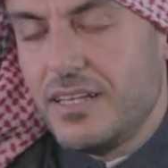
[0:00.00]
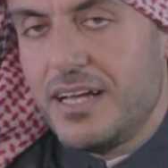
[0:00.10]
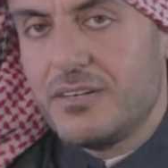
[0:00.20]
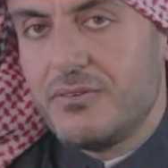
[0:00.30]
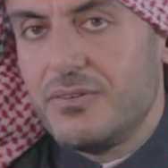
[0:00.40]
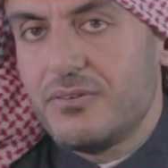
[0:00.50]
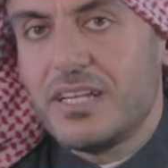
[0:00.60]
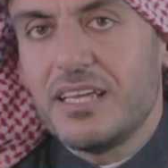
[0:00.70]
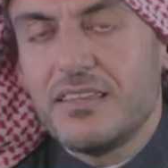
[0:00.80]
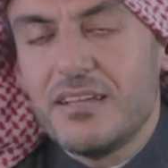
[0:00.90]
I don't look
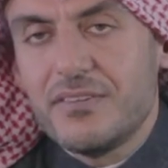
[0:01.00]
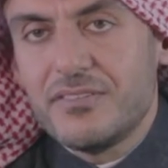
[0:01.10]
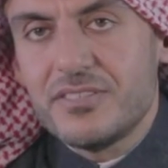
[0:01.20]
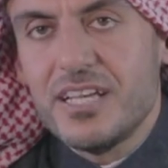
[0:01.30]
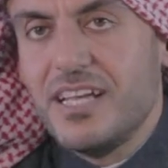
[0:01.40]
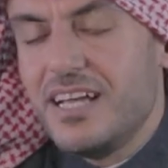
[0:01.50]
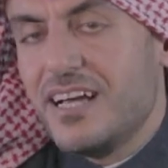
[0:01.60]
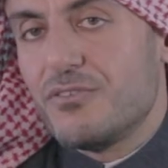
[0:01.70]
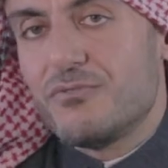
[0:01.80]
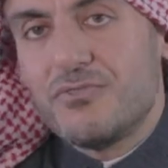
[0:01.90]
like the others,
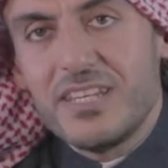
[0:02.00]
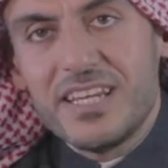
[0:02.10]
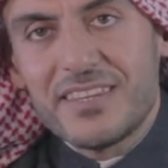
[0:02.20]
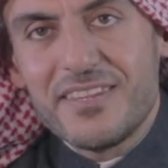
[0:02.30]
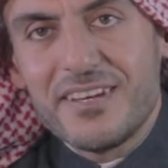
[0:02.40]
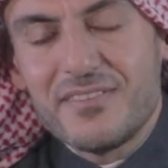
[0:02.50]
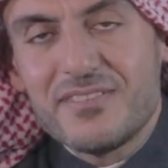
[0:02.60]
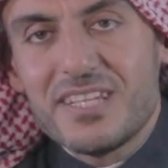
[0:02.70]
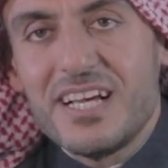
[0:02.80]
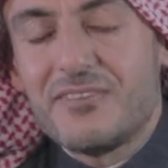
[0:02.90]
I don't feel like the
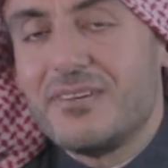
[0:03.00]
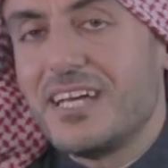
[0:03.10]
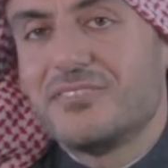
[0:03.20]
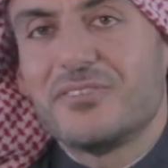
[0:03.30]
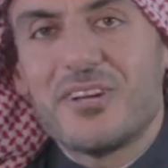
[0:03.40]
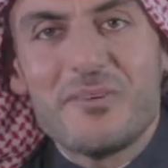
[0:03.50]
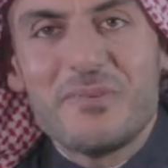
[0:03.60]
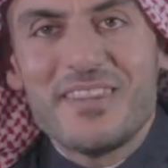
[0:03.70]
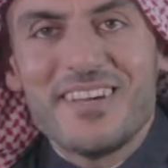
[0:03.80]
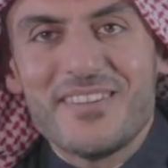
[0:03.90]
others, I don't like to copy
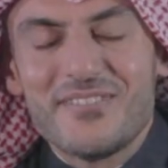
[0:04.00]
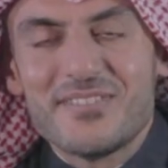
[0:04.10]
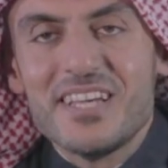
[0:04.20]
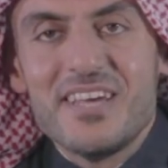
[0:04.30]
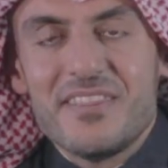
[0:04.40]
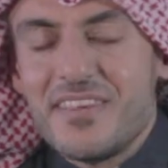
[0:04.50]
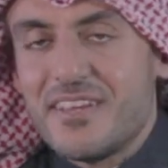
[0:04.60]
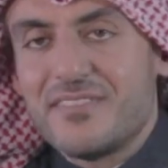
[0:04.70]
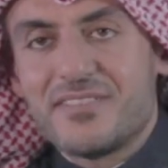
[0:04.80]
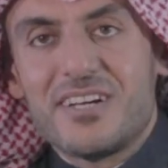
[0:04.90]
the others. The
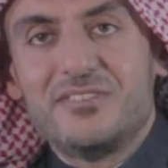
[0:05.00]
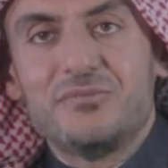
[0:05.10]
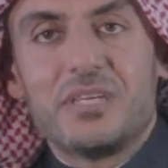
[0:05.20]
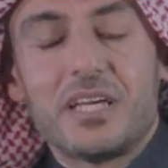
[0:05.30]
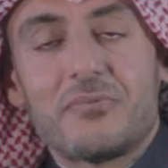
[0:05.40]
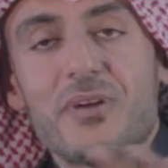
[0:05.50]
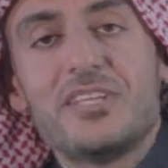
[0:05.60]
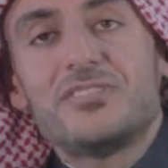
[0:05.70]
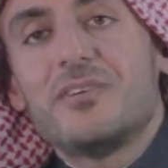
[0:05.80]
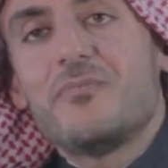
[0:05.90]
others are doing a
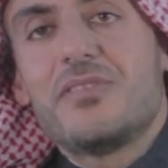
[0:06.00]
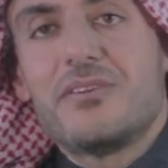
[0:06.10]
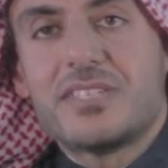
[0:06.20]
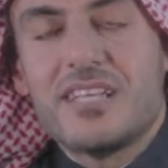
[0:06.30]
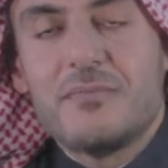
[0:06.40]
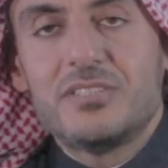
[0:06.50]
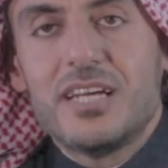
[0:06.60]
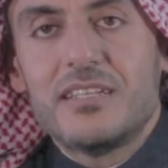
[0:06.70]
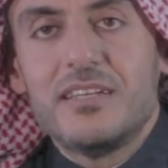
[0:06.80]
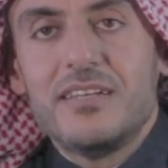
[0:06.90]
great job with their
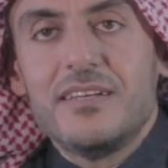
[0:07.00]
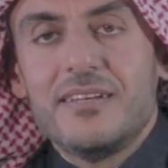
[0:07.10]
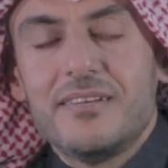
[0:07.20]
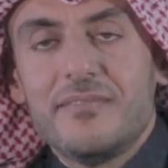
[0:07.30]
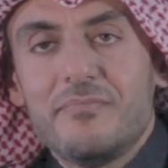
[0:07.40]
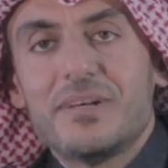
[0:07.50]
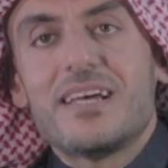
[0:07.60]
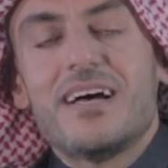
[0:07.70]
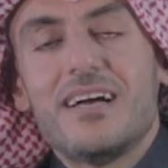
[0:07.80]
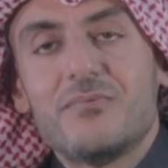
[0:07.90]
Snapchat. but
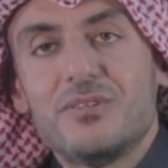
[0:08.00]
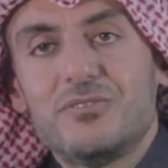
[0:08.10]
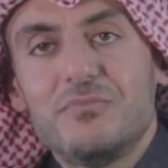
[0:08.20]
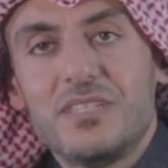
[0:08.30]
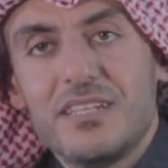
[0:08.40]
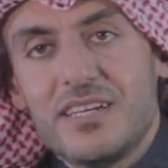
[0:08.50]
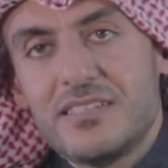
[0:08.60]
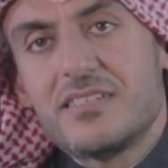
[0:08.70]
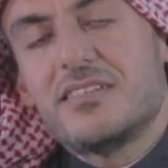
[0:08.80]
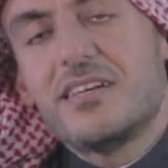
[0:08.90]
I want to be a
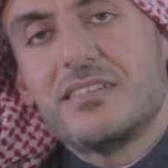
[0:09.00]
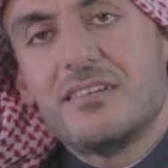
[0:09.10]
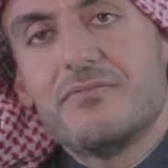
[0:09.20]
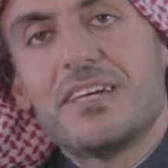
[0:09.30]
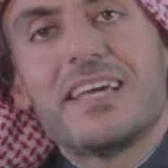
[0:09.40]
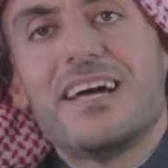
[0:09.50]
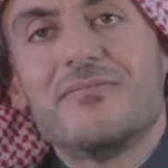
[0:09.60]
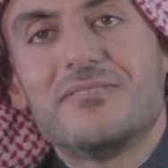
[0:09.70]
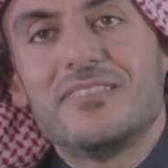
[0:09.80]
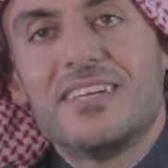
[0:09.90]
distinctive
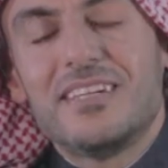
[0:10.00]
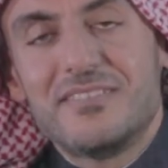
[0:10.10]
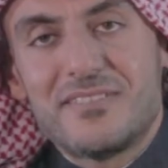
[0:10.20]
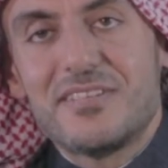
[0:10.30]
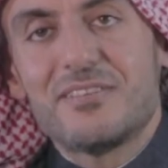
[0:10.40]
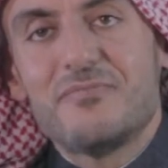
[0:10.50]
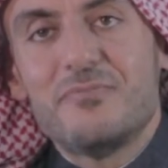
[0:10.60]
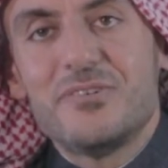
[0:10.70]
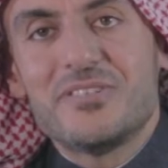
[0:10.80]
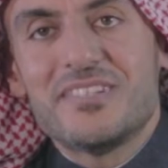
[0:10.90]
account and a distinctive
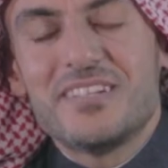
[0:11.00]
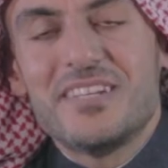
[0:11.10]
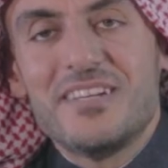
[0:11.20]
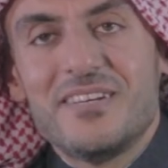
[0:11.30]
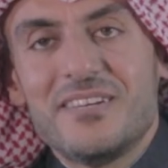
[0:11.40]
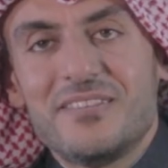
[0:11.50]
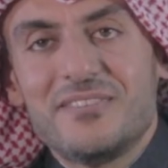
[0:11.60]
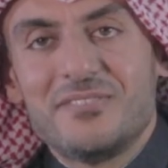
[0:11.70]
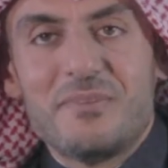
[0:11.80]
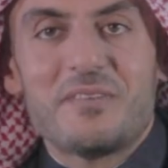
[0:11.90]
person
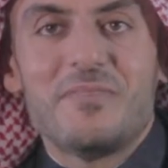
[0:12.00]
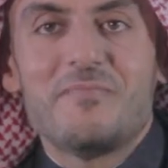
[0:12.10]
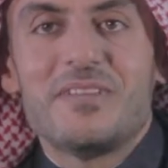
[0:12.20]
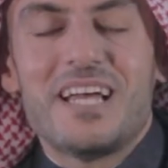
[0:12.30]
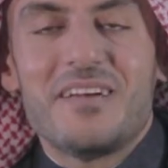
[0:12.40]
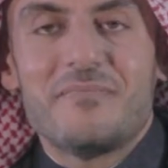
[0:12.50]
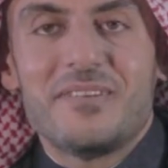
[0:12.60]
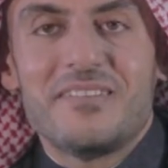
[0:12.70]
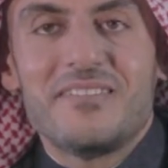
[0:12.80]
to make people happy